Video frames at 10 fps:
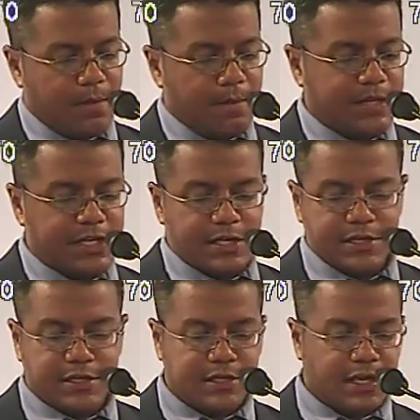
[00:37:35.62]

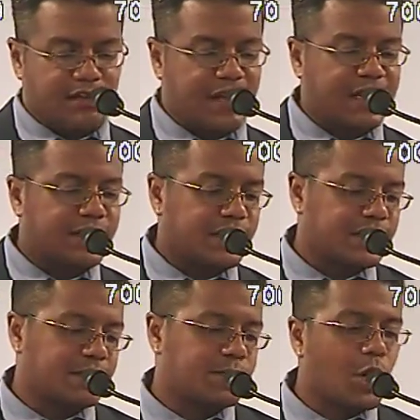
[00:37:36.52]
missions,
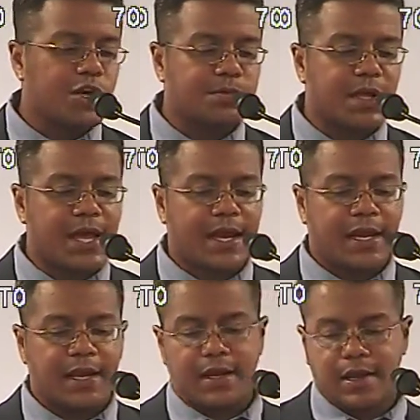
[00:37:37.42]
evangelism, church
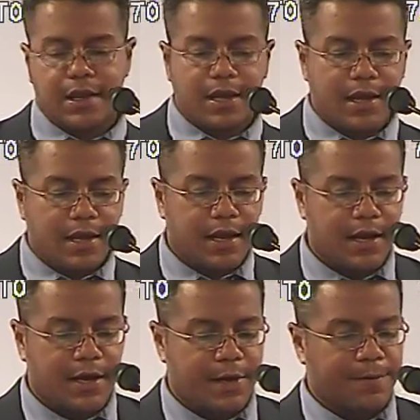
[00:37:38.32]
planning
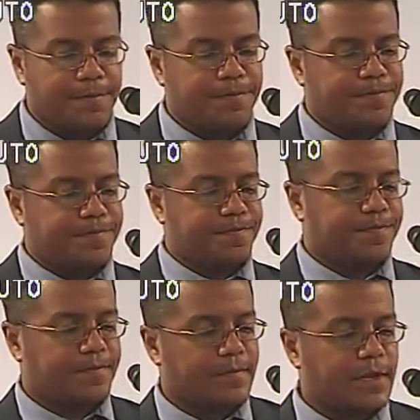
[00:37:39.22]
um,
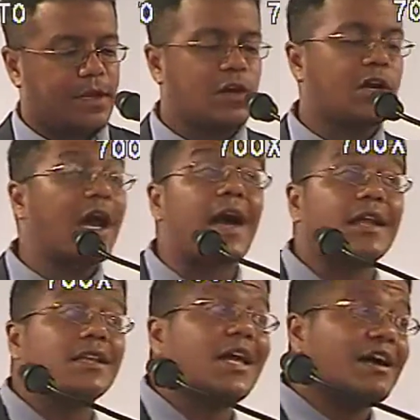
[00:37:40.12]
could have gone
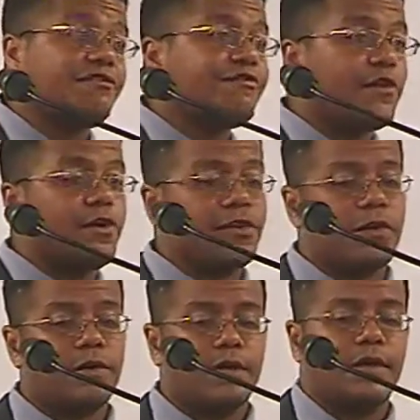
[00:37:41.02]
a lot
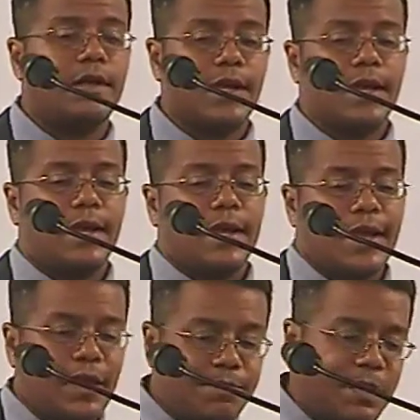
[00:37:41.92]
further
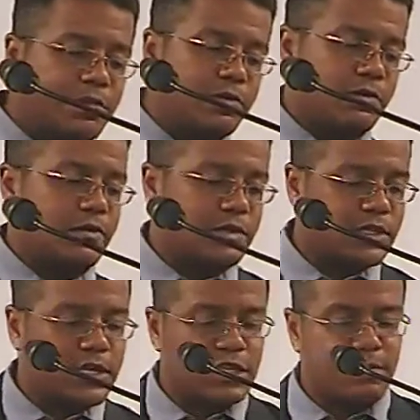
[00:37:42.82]
had people
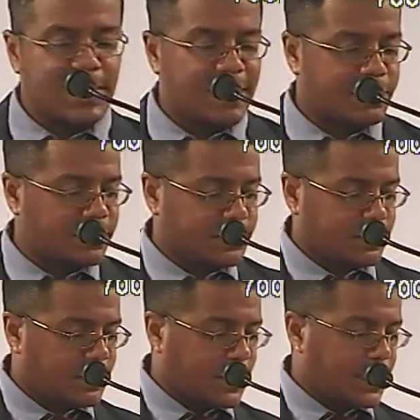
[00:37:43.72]
stuck to the Bible
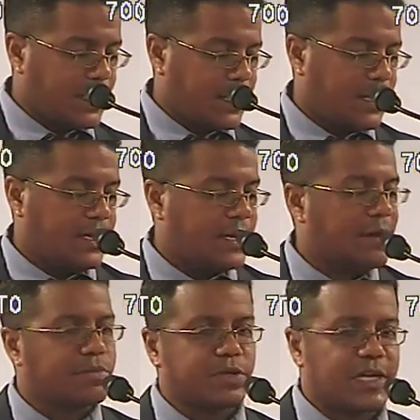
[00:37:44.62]
and
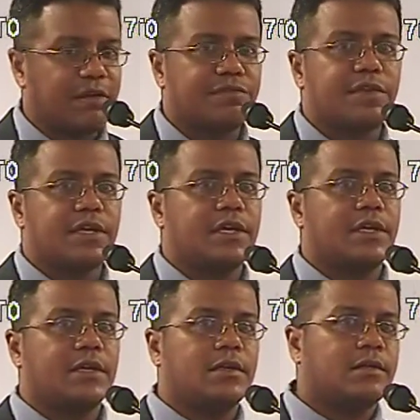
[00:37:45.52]
not believed
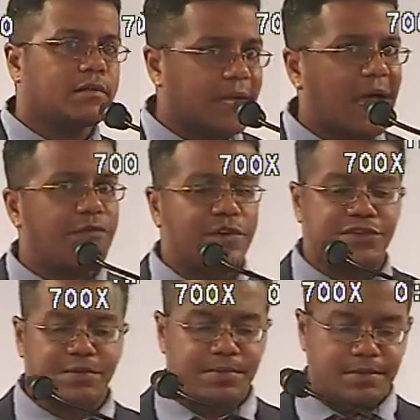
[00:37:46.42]
in
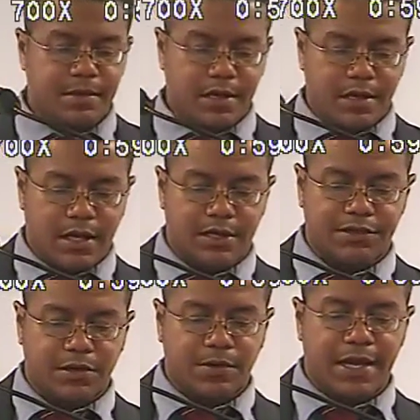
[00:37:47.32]
Calvinism. And
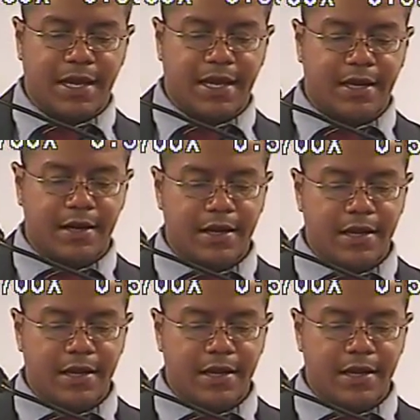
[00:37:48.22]
so we had